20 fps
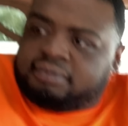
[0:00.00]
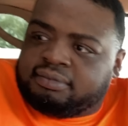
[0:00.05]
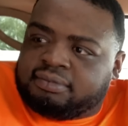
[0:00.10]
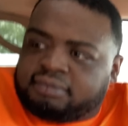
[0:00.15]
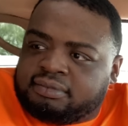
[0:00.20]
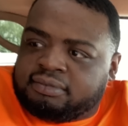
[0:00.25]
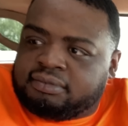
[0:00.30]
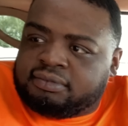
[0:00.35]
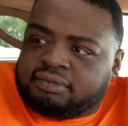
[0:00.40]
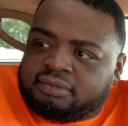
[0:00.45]

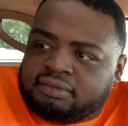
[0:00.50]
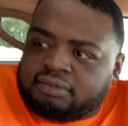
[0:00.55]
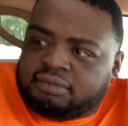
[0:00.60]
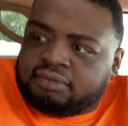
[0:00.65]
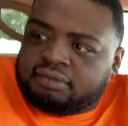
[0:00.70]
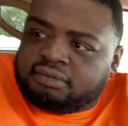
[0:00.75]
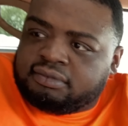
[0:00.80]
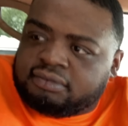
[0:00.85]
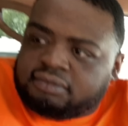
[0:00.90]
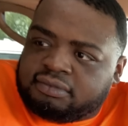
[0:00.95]
In Moe
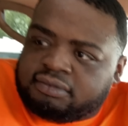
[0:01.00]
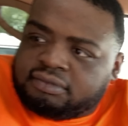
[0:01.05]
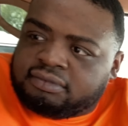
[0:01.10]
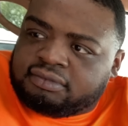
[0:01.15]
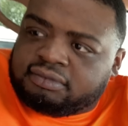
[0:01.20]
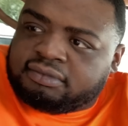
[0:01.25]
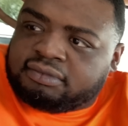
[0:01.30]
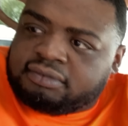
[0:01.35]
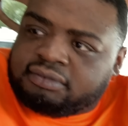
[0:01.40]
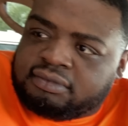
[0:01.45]
Mafia.
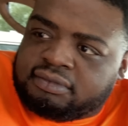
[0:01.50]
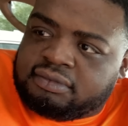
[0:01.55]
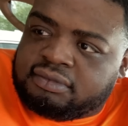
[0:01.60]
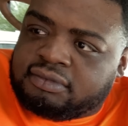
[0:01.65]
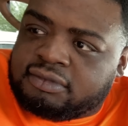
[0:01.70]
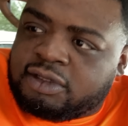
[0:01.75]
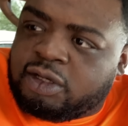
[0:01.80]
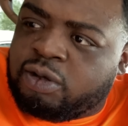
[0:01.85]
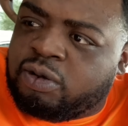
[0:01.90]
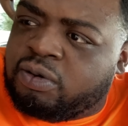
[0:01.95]

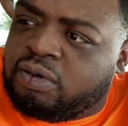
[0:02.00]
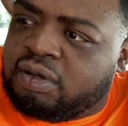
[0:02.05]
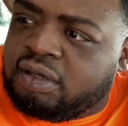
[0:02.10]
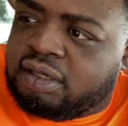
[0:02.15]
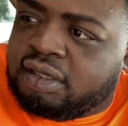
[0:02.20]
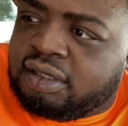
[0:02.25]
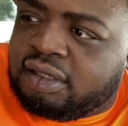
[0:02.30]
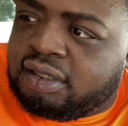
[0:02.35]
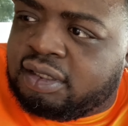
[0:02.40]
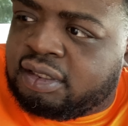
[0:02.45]
Who?
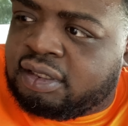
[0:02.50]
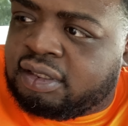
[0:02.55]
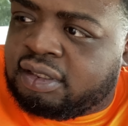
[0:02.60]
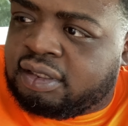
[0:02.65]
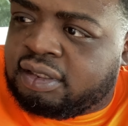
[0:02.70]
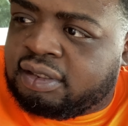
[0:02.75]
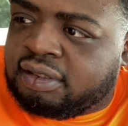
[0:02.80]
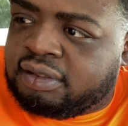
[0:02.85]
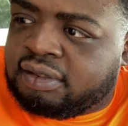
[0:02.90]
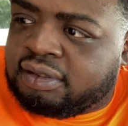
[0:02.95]

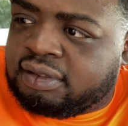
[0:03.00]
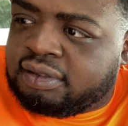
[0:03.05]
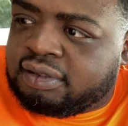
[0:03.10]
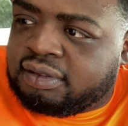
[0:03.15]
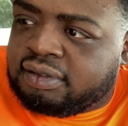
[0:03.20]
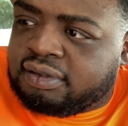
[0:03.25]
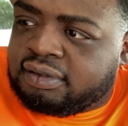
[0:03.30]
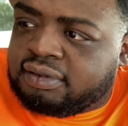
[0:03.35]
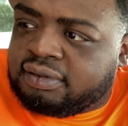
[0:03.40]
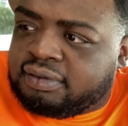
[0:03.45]

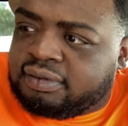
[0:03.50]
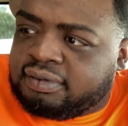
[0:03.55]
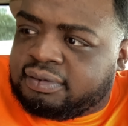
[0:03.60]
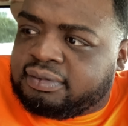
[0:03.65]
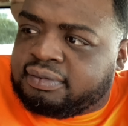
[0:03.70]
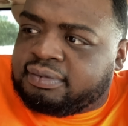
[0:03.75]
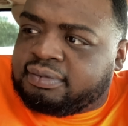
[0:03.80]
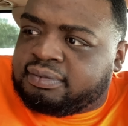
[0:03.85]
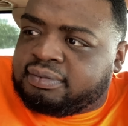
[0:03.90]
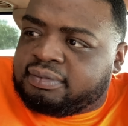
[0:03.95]

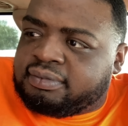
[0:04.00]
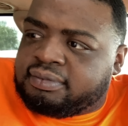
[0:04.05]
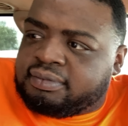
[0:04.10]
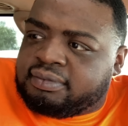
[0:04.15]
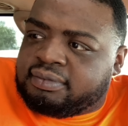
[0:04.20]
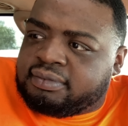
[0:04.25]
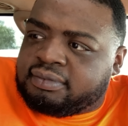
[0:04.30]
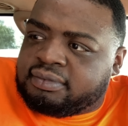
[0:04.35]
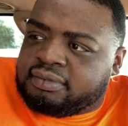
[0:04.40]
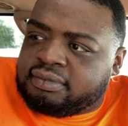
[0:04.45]
And
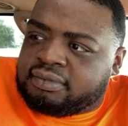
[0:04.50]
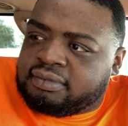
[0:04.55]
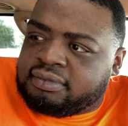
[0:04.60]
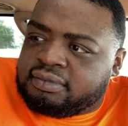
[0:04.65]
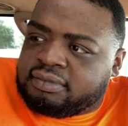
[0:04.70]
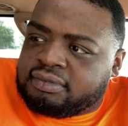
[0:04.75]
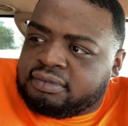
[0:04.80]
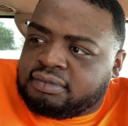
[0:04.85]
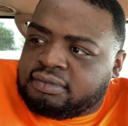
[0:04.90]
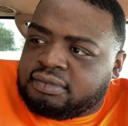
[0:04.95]
Moe
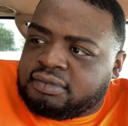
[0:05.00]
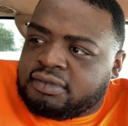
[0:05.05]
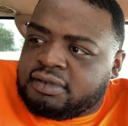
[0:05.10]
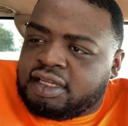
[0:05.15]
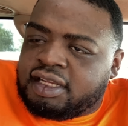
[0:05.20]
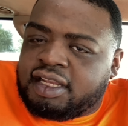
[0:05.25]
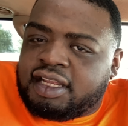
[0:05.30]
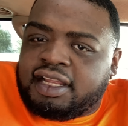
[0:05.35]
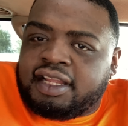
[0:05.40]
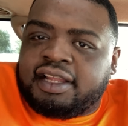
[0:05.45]

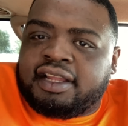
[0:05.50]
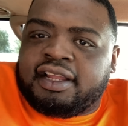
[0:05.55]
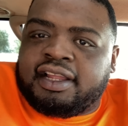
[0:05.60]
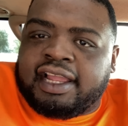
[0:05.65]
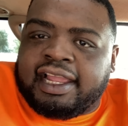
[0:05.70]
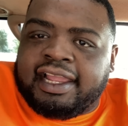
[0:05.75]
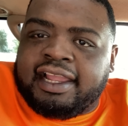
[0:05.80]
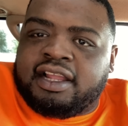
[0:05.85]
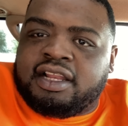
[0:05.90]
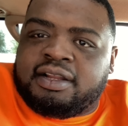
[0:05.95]
Mafia.
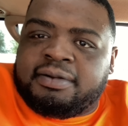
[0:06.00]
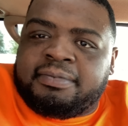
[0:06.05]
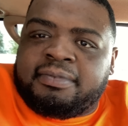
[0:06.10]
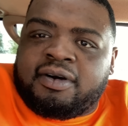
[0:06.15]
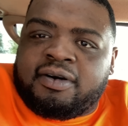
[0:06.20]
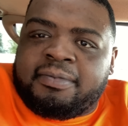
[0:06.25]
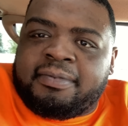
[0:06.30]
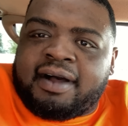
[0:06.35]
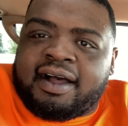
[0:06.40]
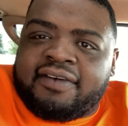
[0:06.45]
And Moe
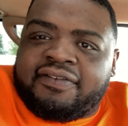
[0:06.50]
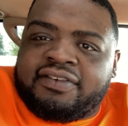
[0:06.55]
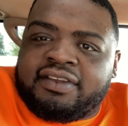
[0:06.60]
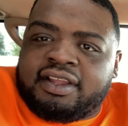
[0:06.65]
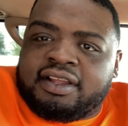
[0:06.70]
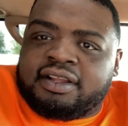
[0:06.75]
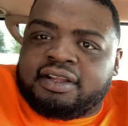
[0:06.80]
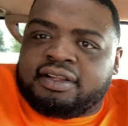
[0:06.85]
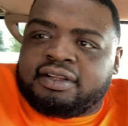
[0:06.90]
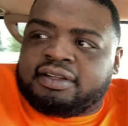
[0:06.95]
Mafia.
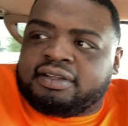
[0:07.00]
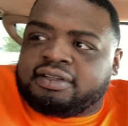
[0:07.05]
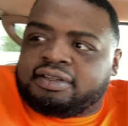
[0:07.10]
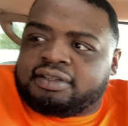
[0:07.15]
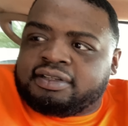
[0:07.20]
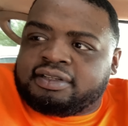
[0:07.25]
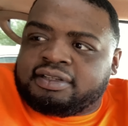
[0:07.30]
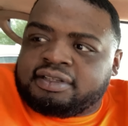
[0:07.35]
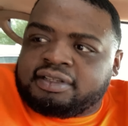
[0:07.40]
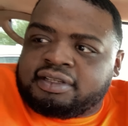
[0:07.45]
No,
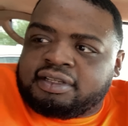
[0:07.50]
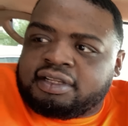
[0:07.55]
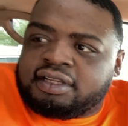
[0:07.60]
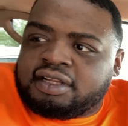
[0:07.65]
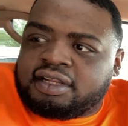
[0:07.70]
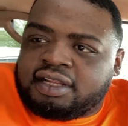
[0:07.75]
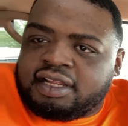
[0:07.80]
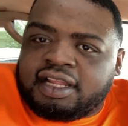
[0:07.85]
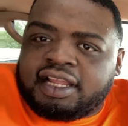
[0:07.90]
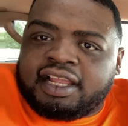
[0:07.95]
and.
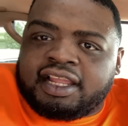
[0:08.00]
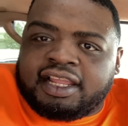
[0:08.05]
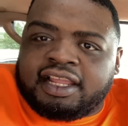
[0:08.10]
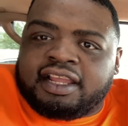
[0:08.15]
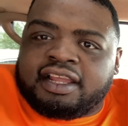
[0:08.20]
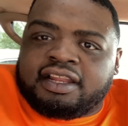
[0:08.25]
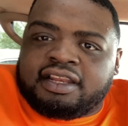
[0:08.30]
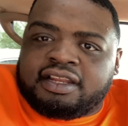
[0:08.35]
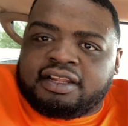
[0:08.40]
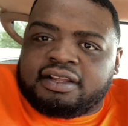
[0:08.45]

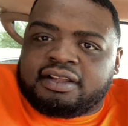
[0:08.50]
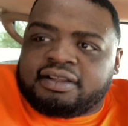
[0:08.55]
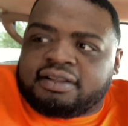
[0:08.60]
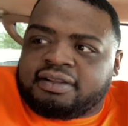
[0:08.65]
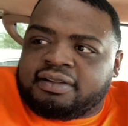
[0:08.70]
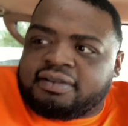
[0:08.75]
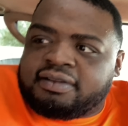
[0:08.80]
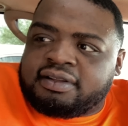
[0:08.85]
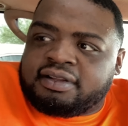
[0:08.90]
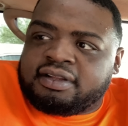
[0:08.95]
And. And
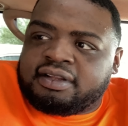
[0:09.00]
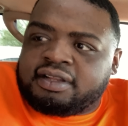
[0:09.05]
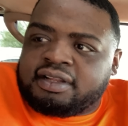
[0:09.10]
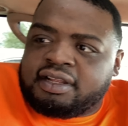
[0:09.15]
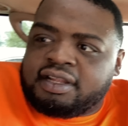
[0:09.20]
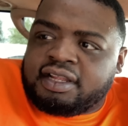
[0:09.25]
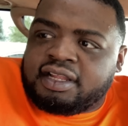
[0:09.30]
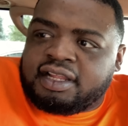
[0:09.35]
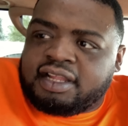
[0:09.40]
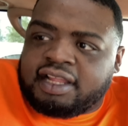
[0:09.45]
Moe
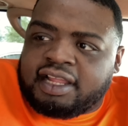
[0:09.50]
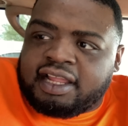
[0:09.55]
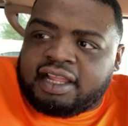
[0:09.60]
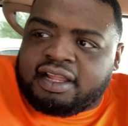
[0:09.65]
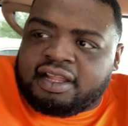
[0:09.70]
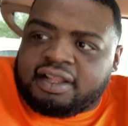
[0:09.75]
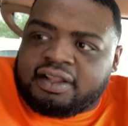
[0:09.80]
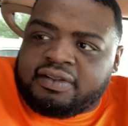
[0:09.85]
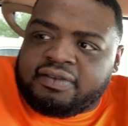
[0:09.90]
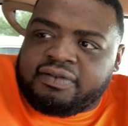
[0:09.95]
Mafia, we
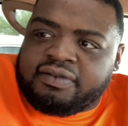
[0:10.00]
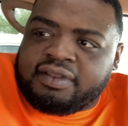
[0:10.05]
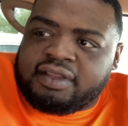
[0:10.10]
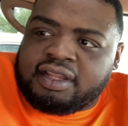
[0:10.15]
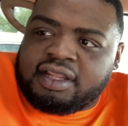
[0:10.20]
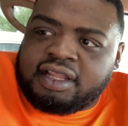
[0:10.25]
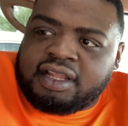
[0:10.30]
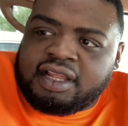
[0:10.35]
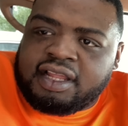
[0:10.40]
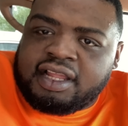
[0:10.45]
finna get
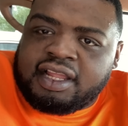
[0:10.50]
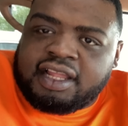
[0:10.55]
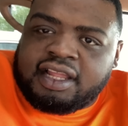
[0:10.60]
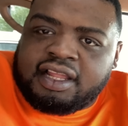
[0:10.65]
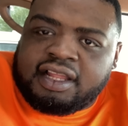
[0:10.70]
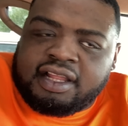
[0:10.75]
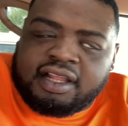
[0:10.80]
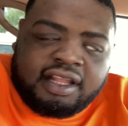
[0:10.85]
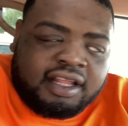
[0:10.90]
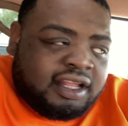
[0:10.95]
lit because we
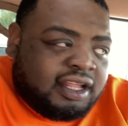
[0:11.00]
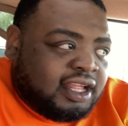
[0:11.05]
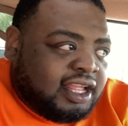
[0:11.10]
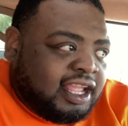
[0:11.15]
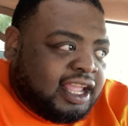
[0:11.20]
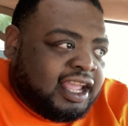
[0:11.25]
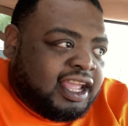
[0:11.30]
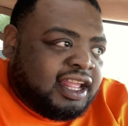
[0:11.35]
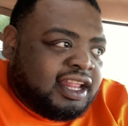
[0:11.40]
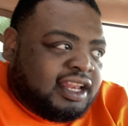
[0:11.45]
the shit,
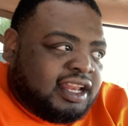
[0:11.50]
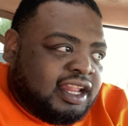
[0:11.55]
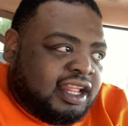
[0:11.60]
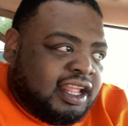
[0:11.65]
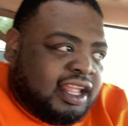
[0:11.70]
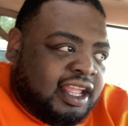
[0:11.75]
and,